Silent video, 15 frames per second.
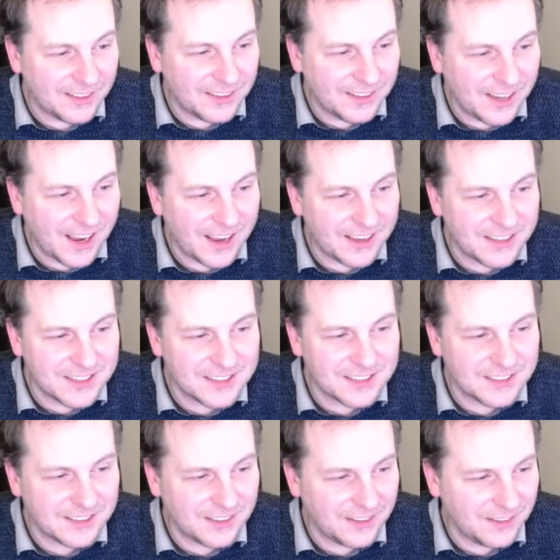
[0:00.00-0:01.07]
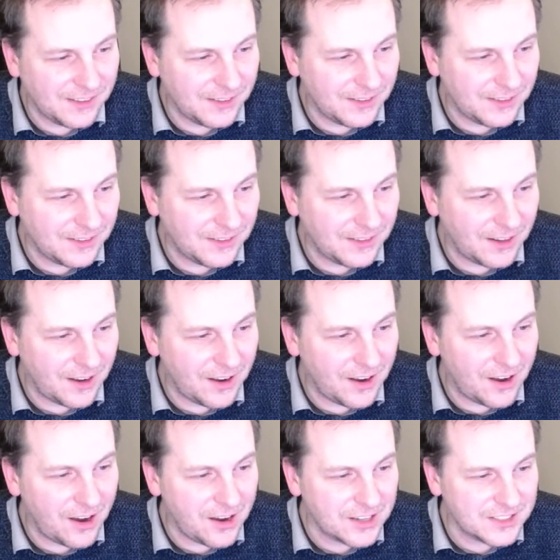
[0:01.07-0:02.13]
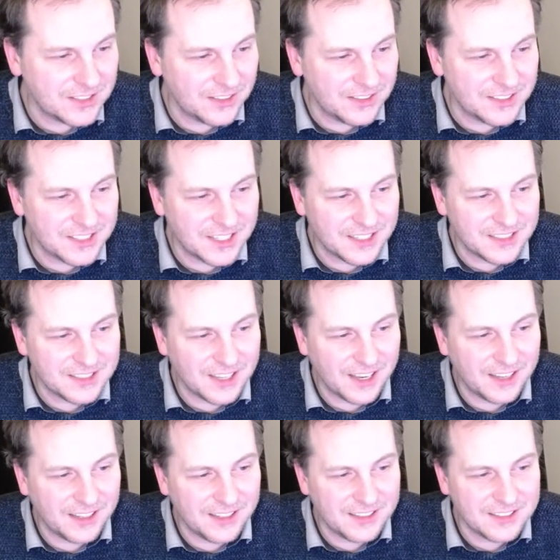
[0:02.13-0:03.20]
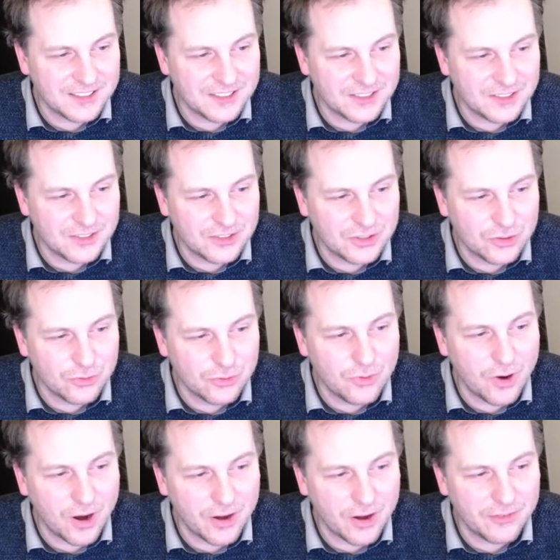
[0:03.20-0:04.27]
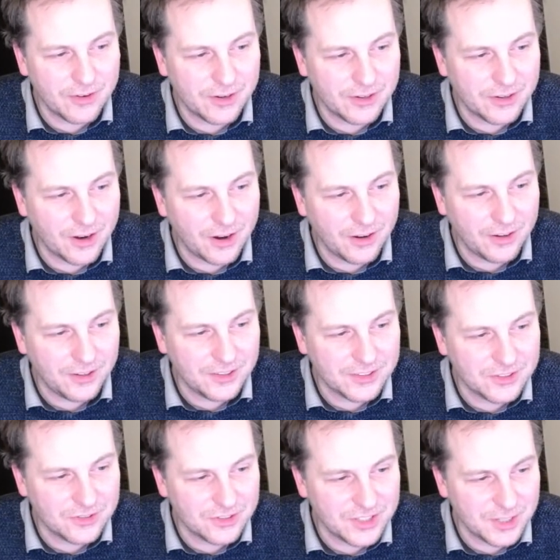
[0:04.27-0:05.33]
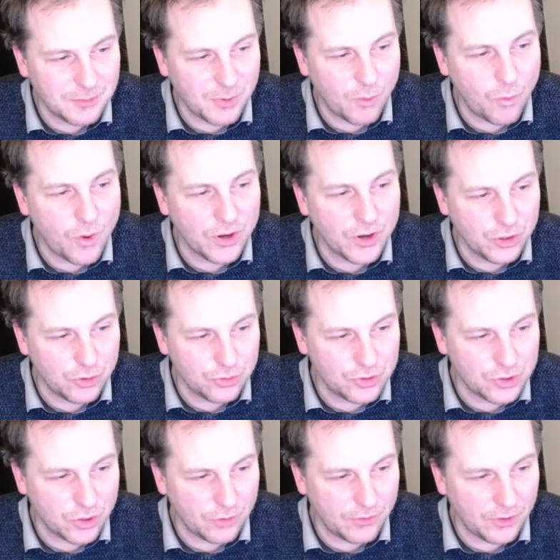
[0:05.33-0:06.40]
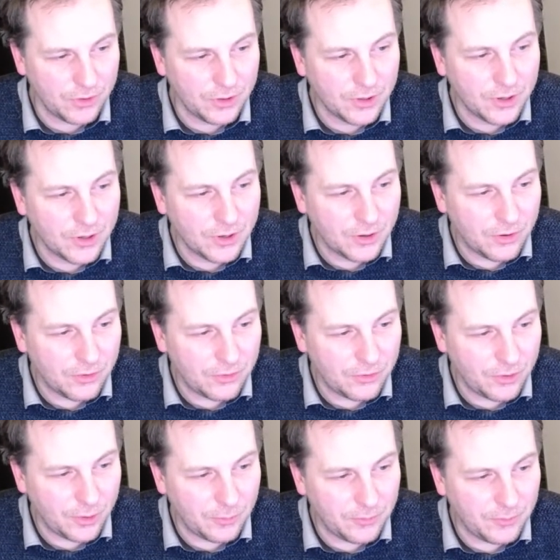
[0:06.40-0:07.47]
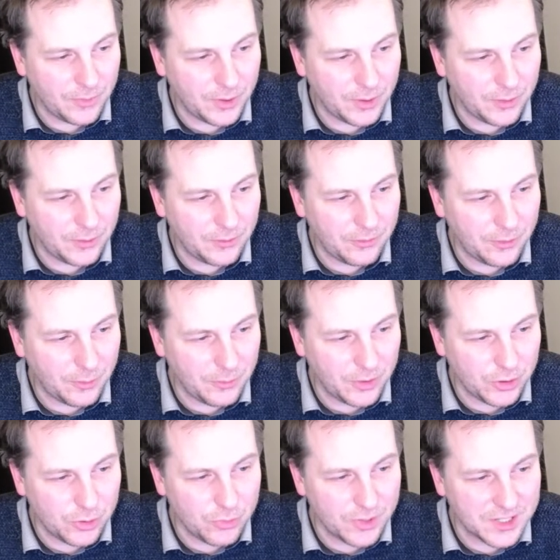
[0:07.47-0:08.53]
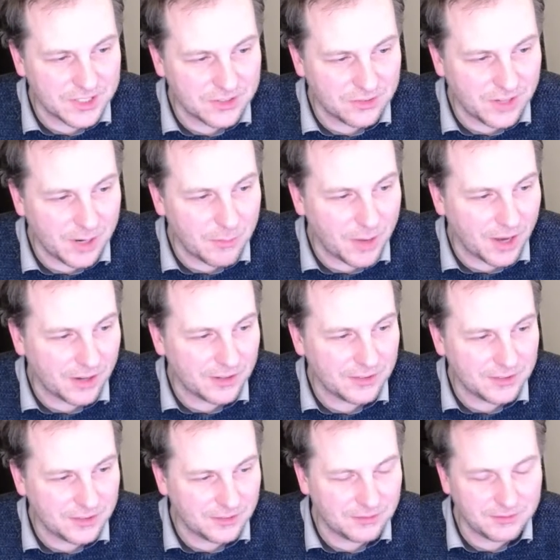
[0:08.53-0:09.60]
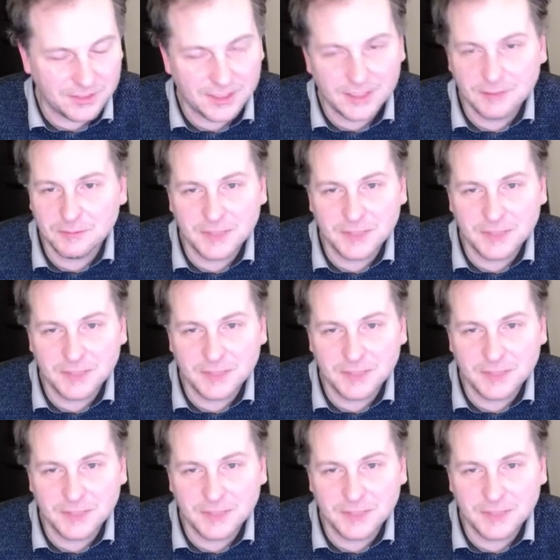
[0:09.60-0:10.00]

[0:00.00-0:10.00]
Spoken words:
Yeah, it's Austin says that it's $200 to ship a 1U server from the US to Denmark. So yeah,